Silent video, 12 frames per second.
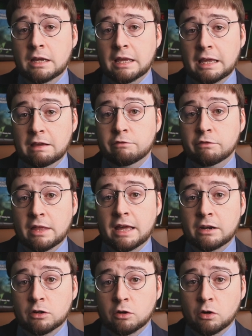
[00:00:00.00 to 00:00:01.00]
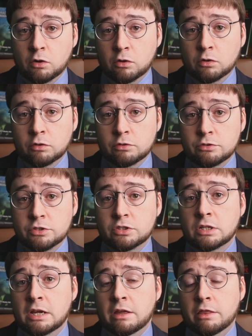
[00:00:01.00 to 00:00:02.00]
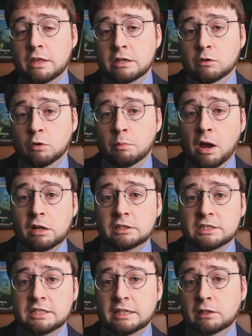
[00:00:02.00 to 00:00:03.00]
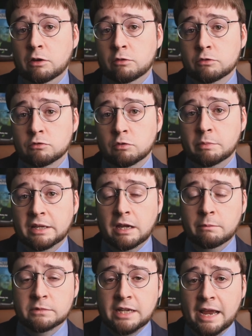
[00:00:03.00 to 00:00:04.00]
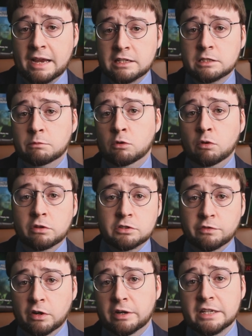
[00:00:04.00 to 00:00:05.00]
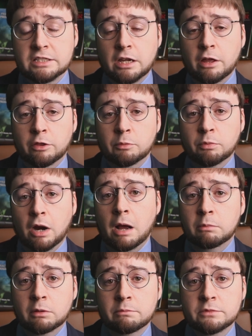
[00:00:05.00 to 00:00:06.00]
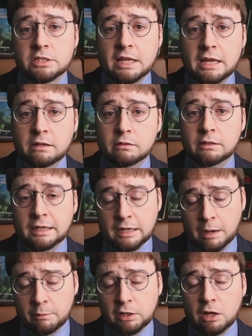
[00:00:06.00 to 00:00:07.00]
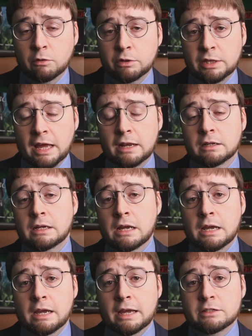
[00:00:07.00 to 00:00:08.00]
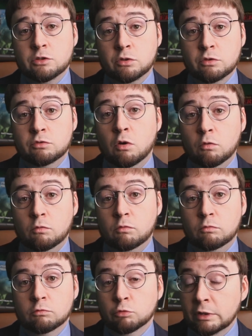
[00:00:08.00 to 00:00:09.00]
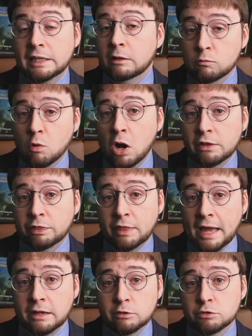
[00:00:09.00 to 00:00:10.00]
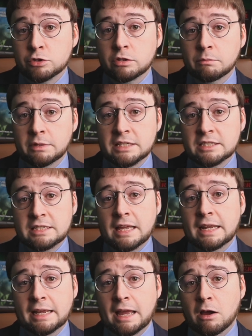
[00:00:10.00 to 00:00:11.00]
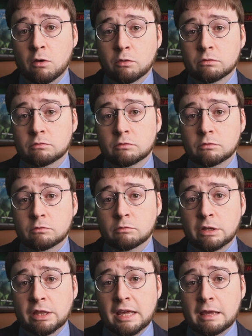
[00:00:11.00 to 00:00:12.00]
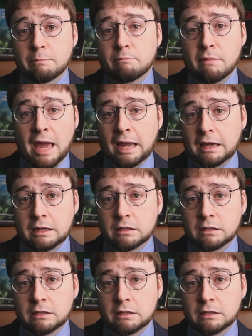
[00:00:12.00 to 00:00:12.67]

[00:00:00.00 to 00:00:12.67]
If that occurs, then your policy loans will become taxable. There's various other problems that come along with that. And so you don't really want that. You shouldn't be setting out with a MEC